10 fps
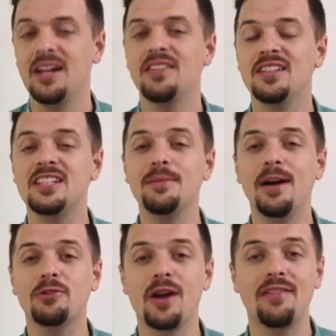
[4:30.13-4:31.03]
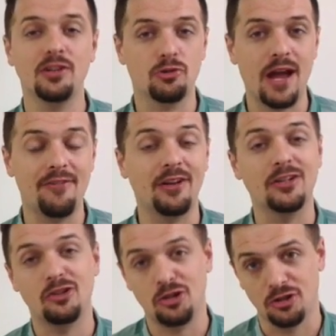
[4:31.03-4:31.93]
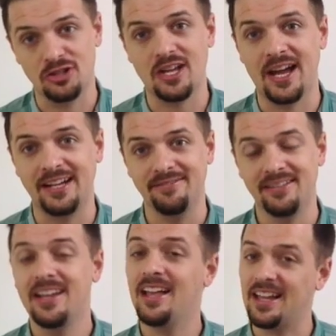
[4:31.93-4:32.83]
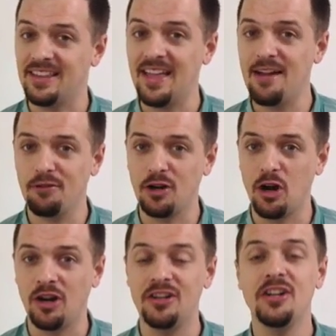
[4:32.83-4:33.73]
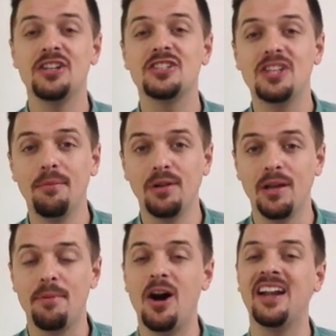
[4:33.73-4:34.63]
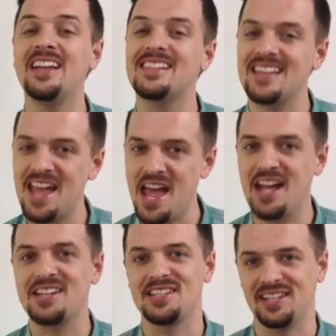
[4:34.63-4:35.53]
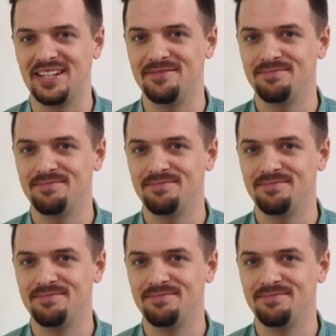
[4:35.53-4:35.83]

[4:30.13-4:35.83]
This is about driving traffic to your site, and in that regard, StumbleUpon is excellent.